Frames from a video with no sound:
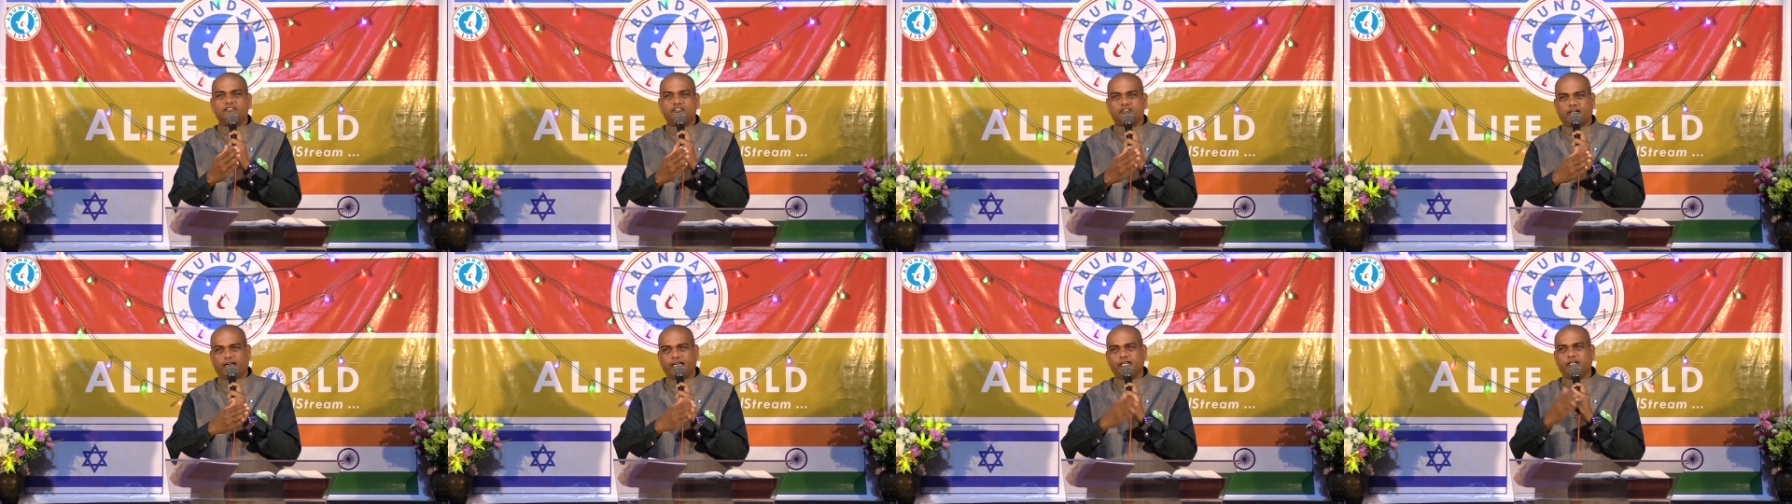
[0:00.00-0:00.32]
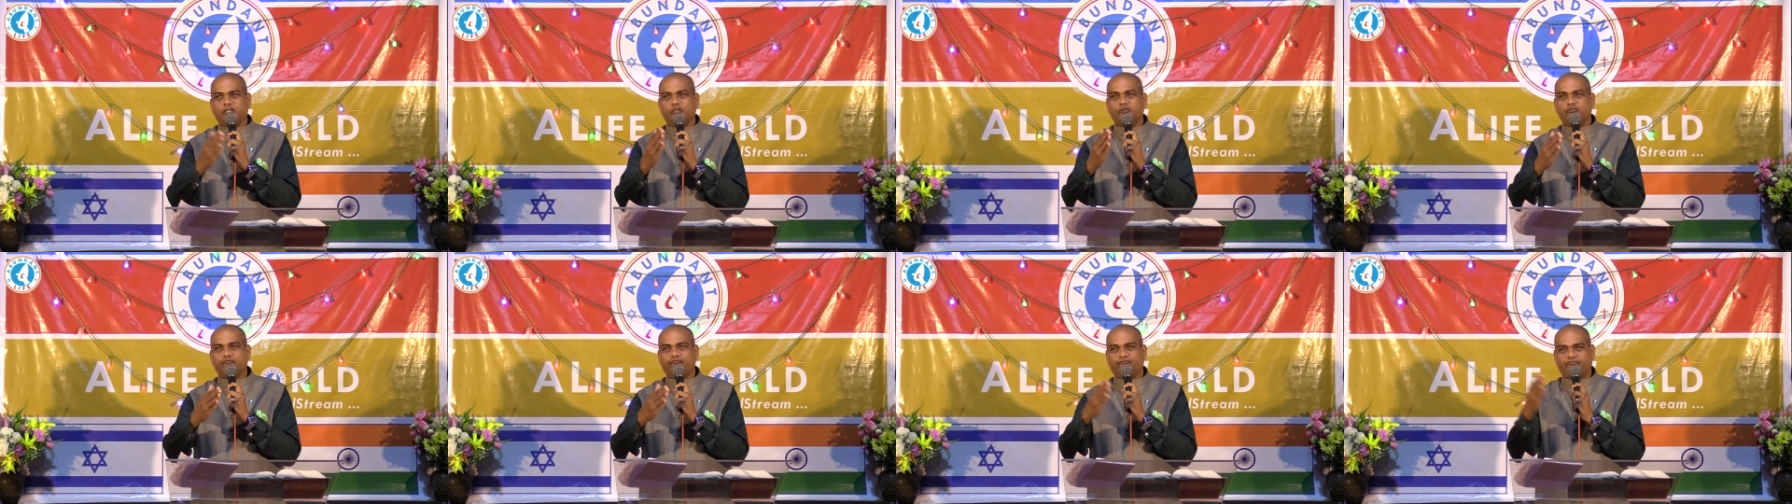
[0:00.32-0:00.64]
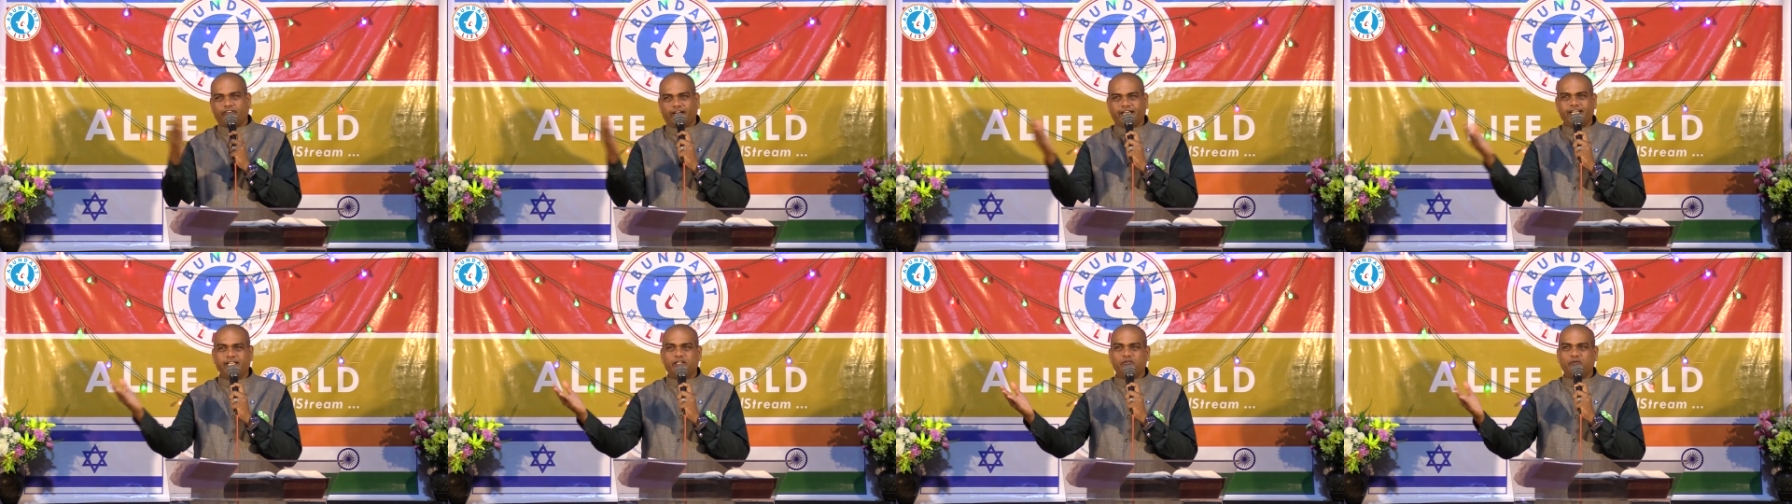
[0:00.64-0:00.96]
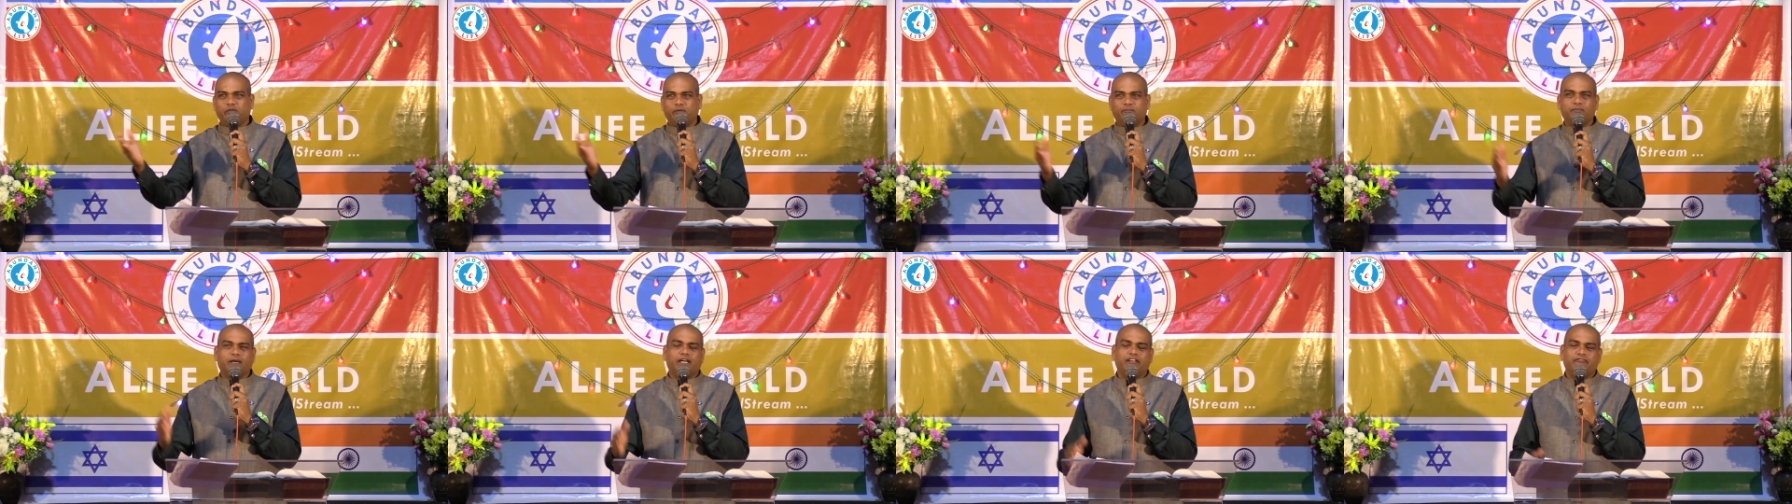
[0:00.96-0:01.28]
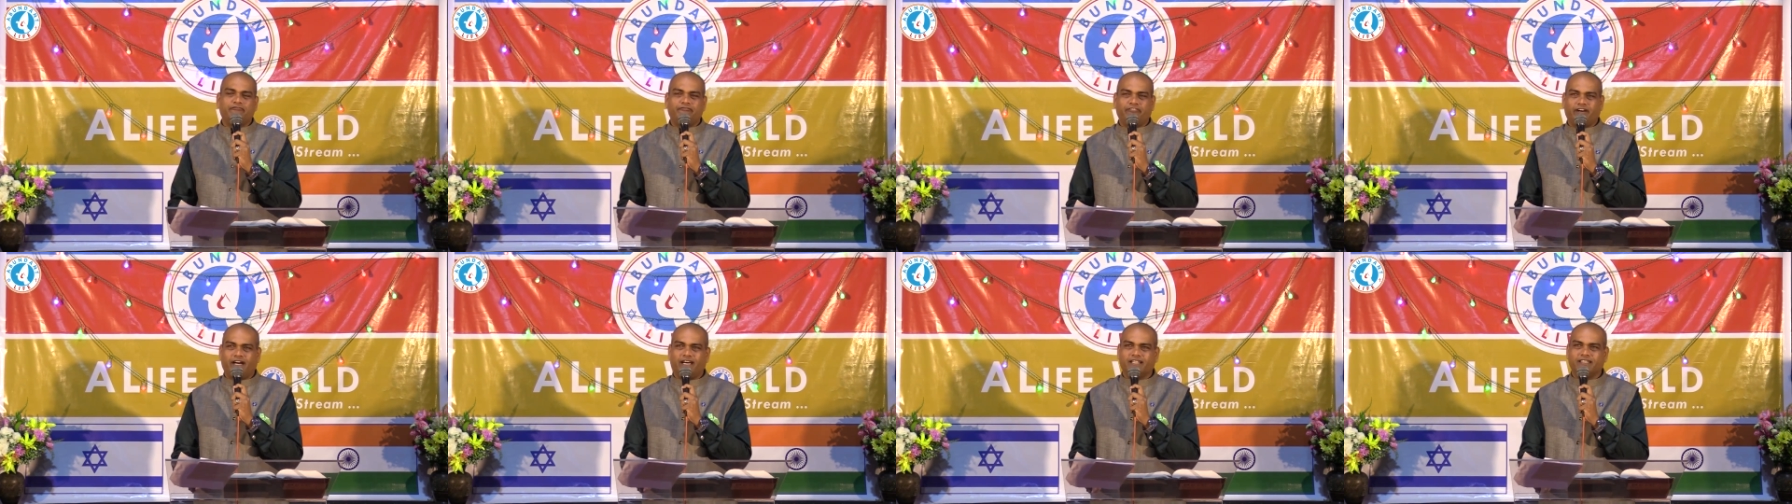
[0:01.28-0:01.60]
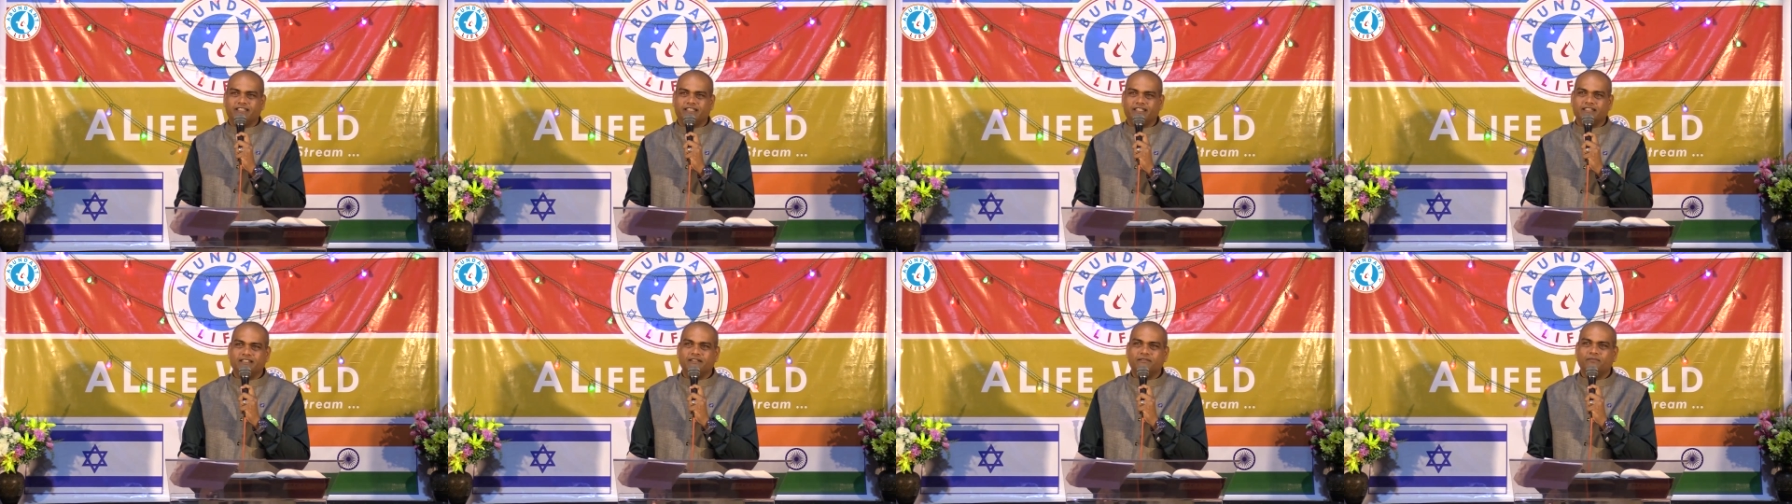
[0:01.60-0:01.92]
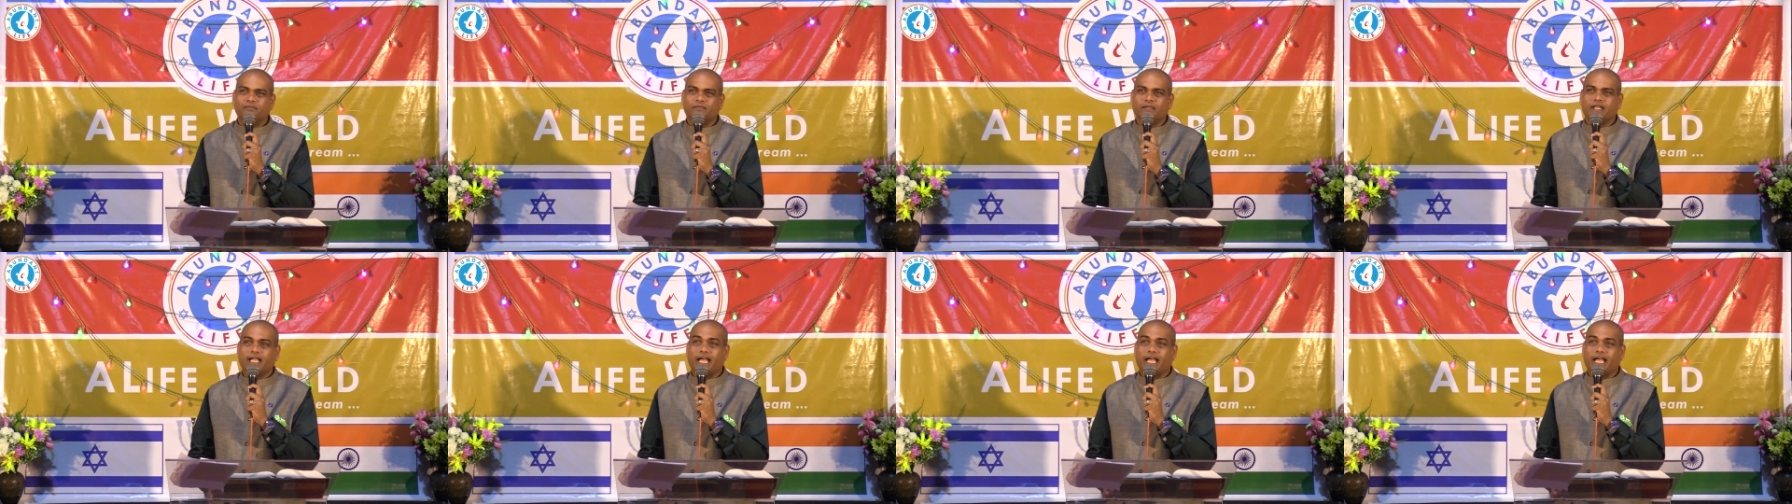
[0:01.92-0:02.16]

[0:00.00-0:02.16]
tried to fight with my father,